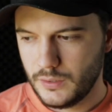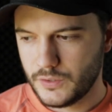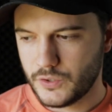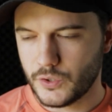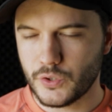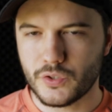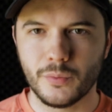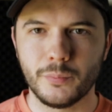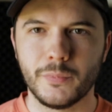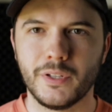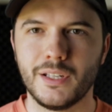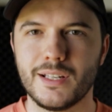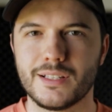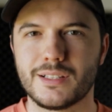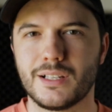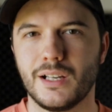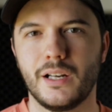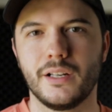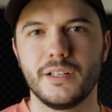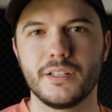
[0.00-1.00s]
So something that's
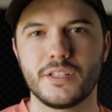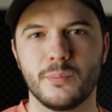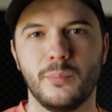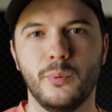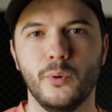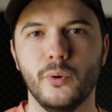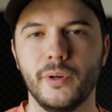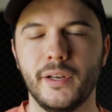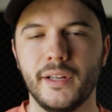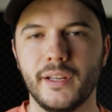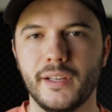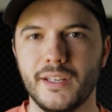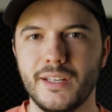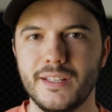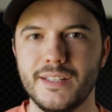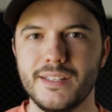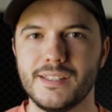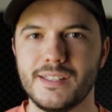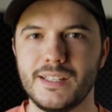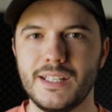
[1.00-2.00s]
kind of disappointing
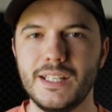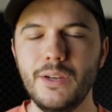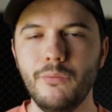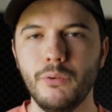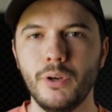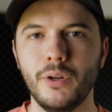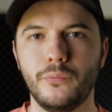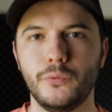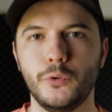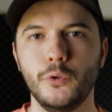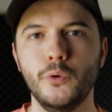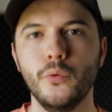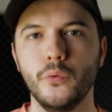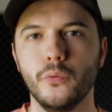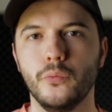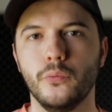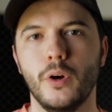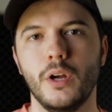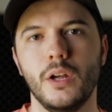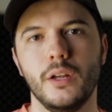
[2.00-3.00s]
is even if
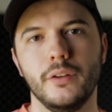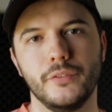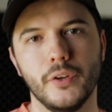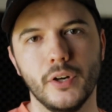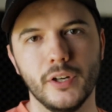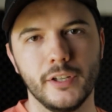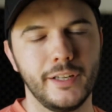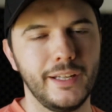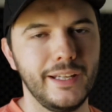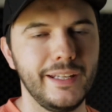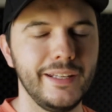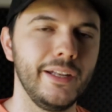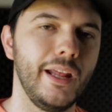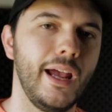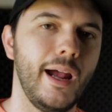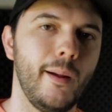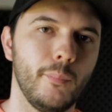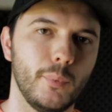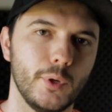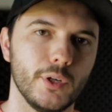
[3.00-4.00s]
you've done
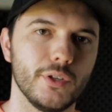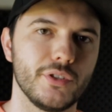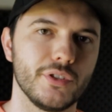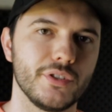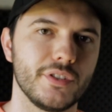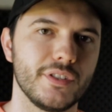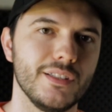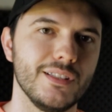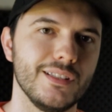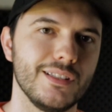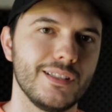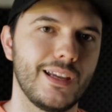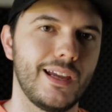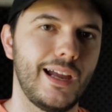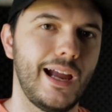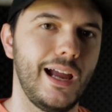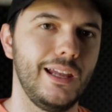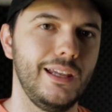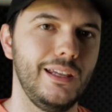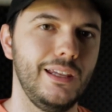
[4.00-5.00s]
in-app purchases
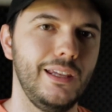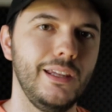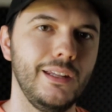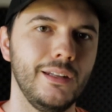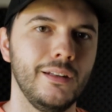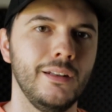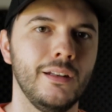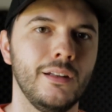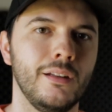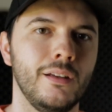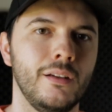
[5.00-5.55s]
in